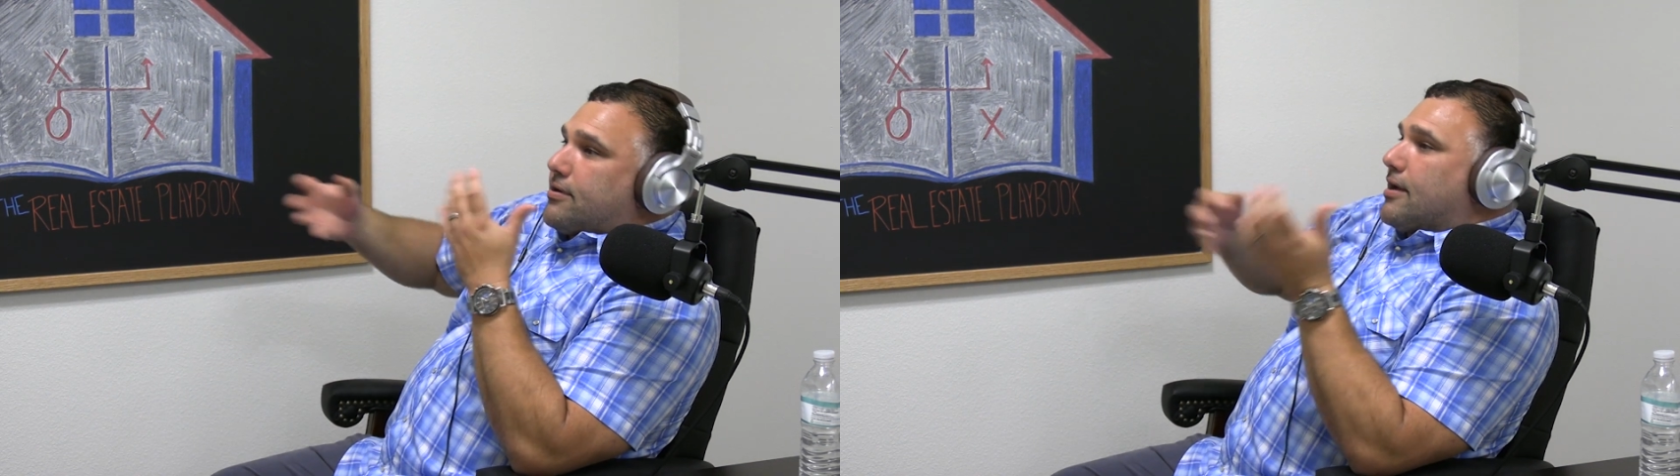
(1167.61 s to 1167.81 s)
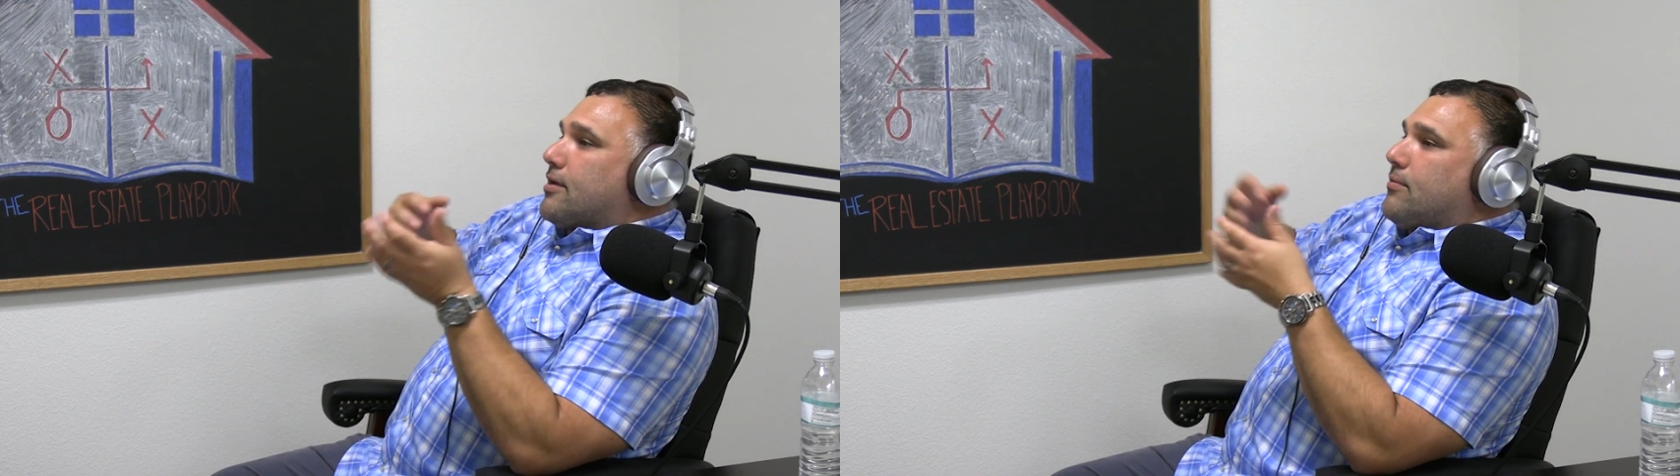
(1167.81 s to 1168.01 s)

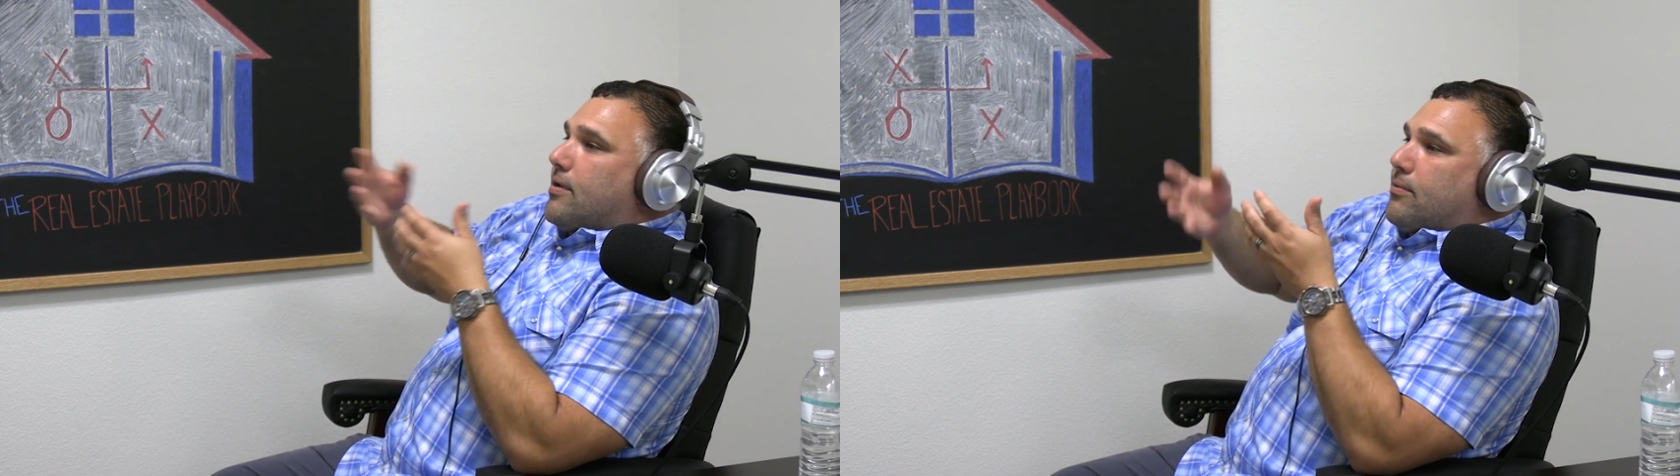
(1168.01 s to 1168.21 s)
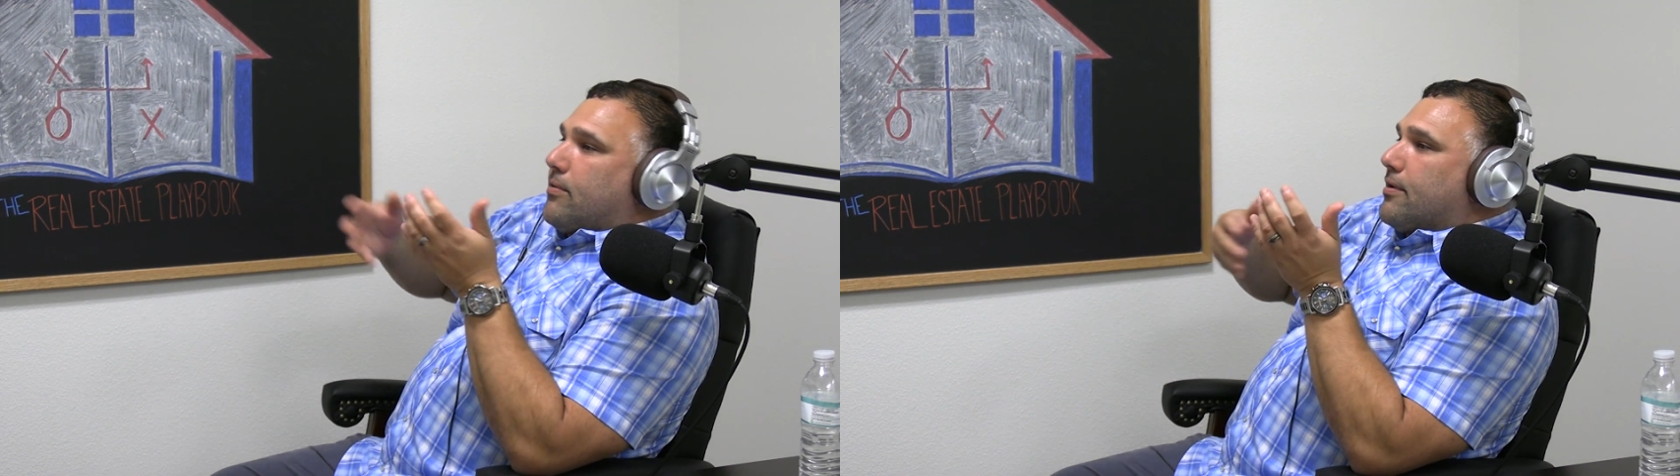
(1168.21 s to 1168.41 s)
they're not going to
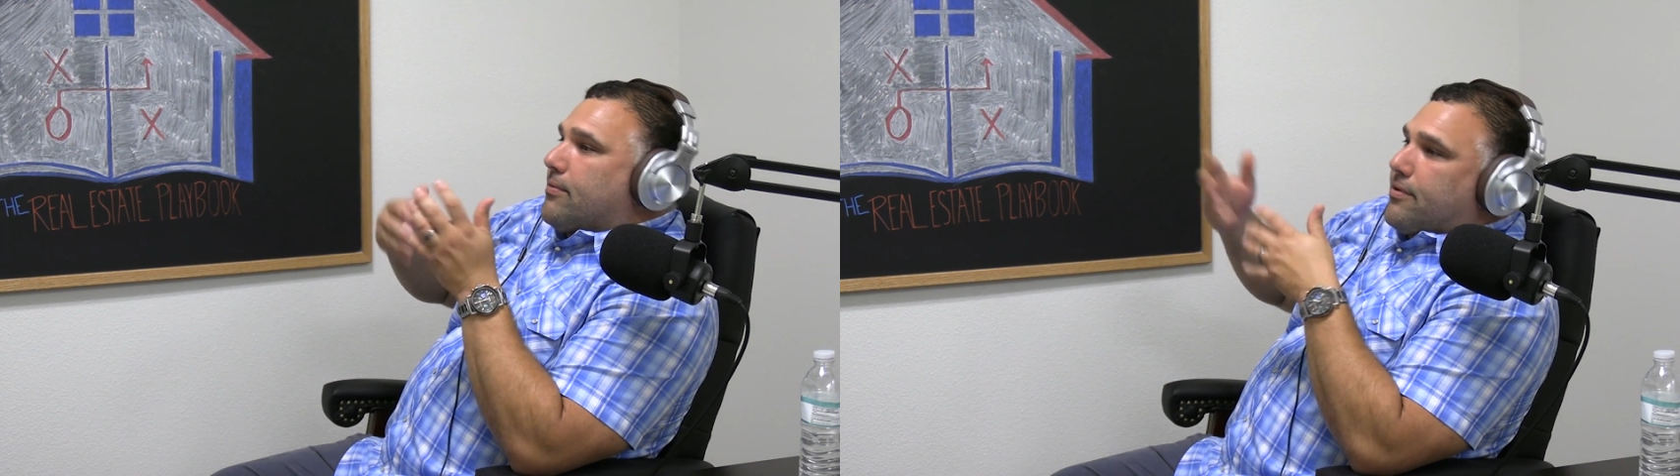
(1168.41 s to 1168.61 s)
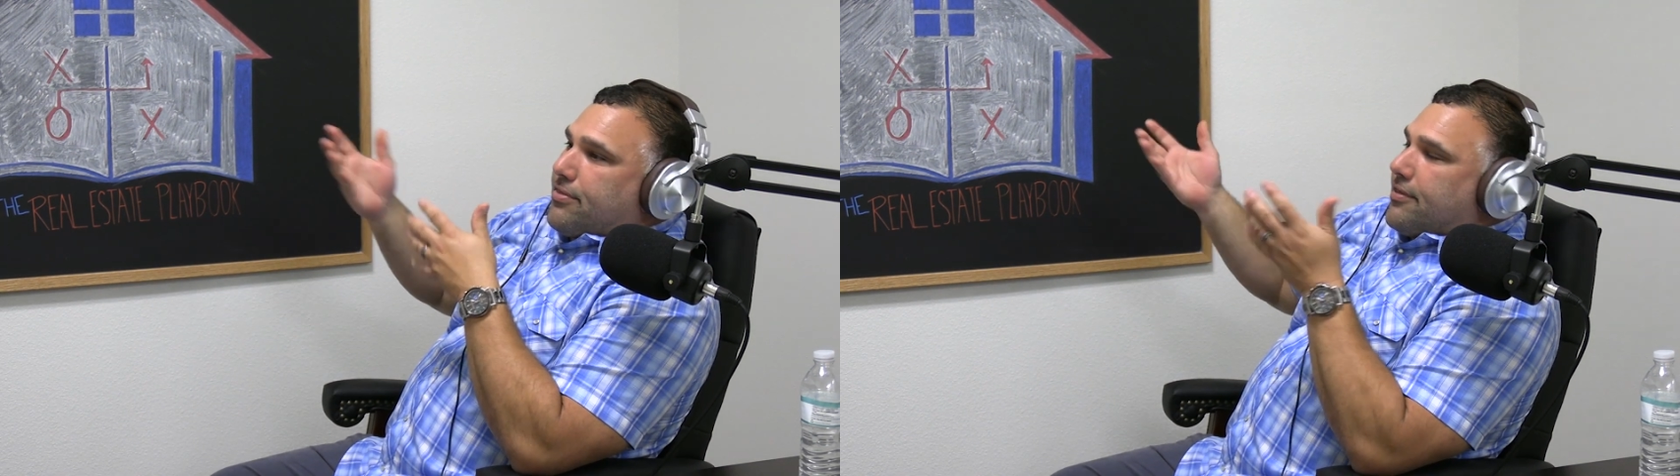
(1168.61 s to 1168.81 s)
want to
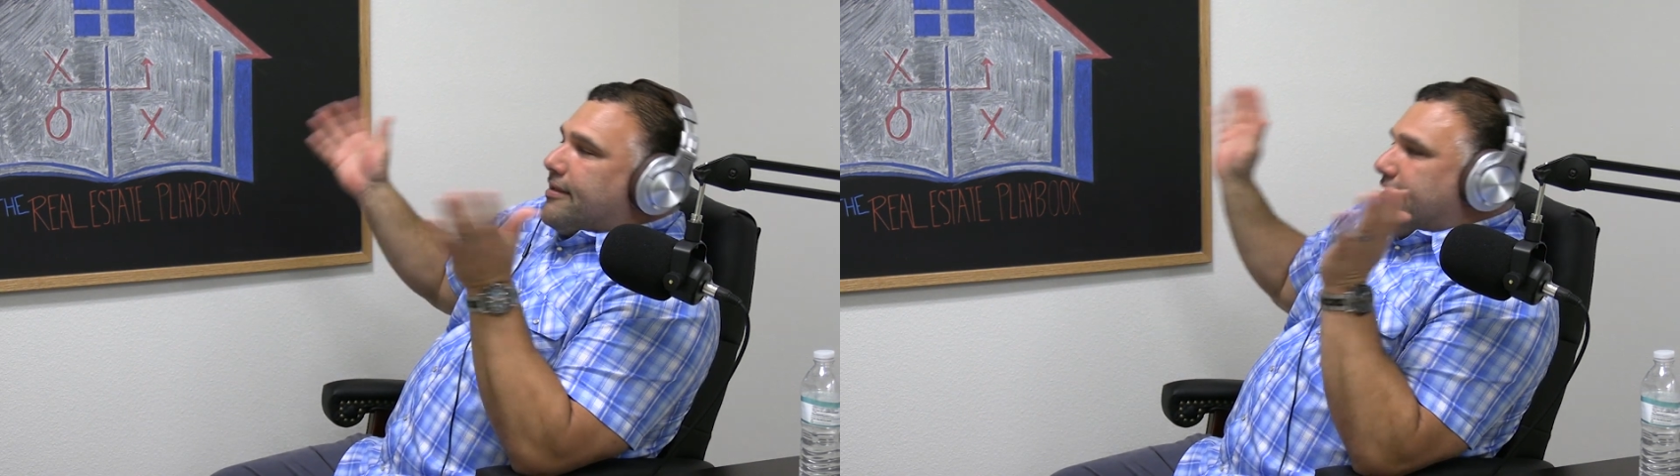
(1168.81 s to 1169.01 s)
work with,